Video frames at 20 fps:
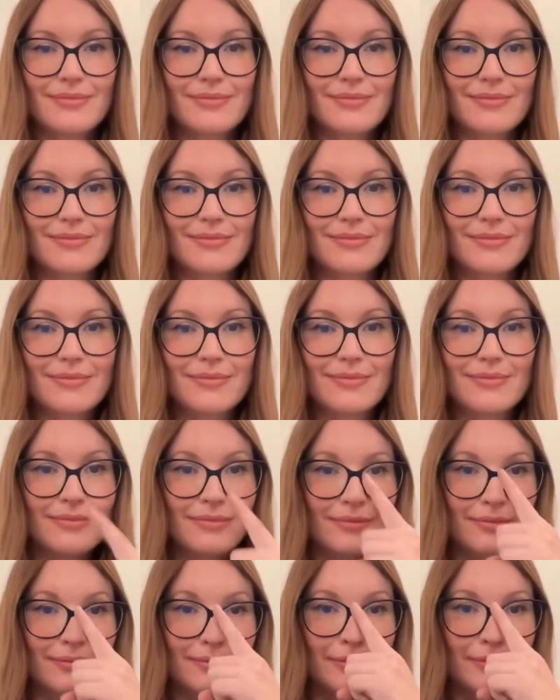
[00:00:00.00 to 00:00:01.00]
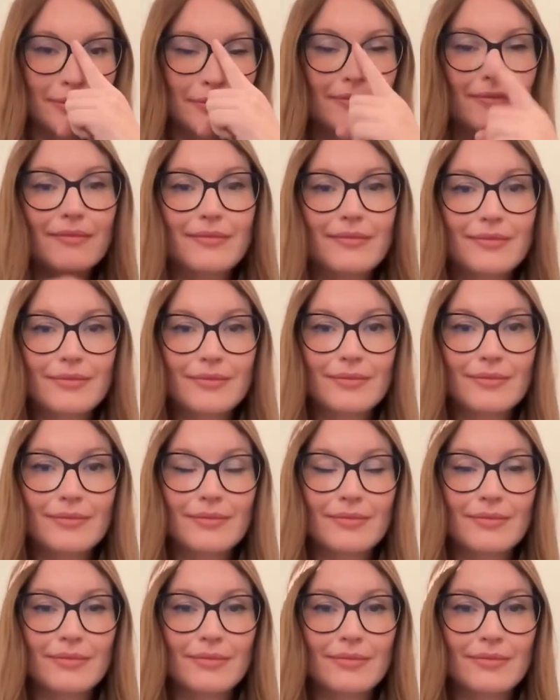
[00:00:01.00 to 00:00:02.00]

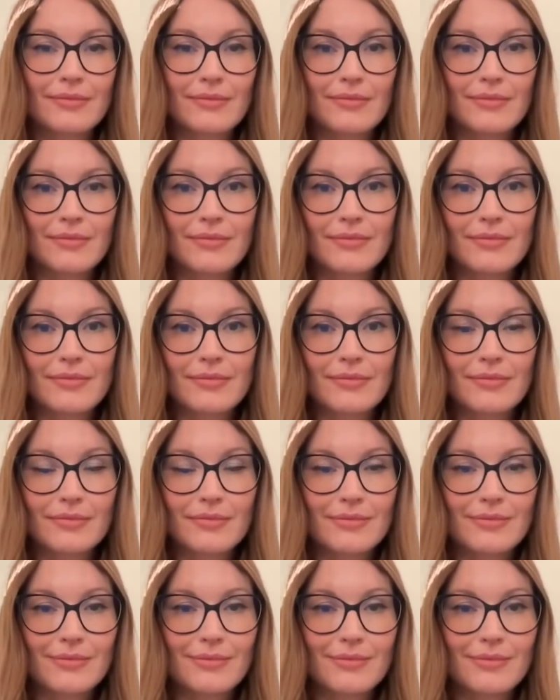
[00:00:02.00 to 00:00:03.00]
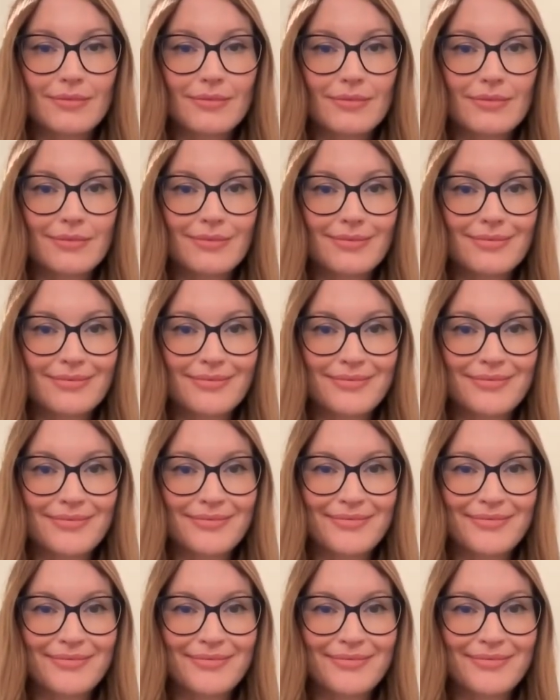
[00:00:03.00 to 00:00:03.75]
(not speaking)